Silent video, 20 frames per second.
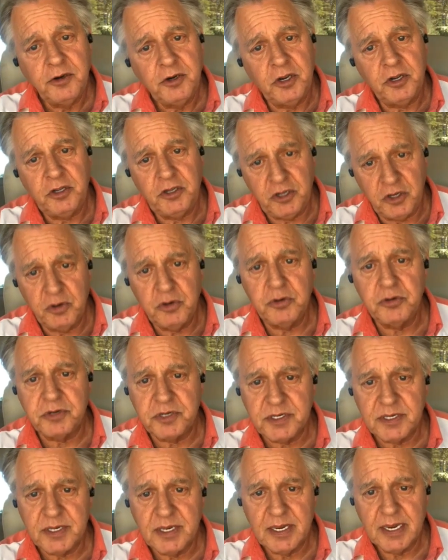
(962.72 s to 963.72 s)
to use
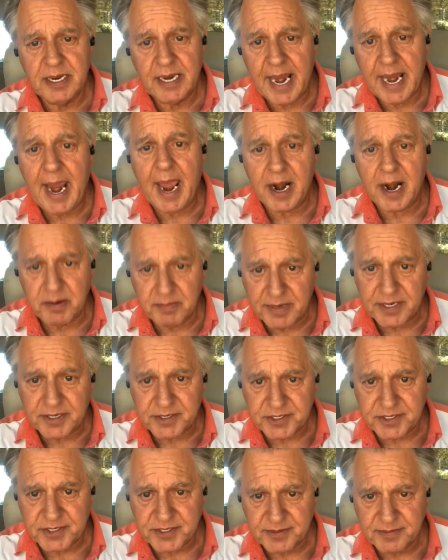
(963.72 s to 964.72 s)
cannabis
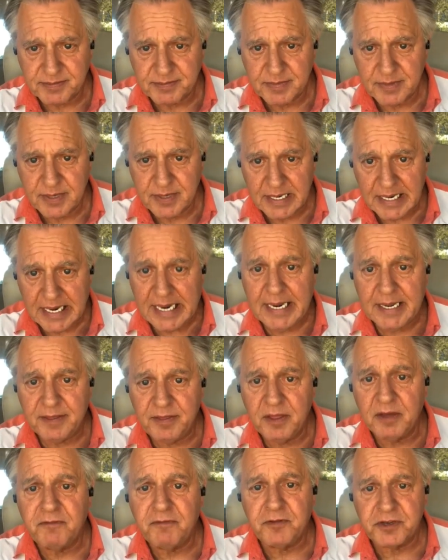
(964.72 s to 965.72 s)

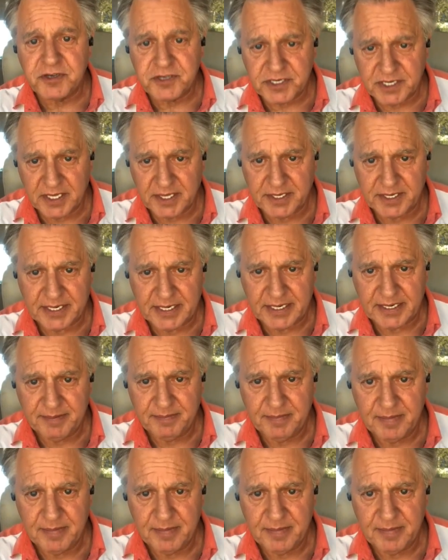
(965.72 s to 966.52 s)
in the facility.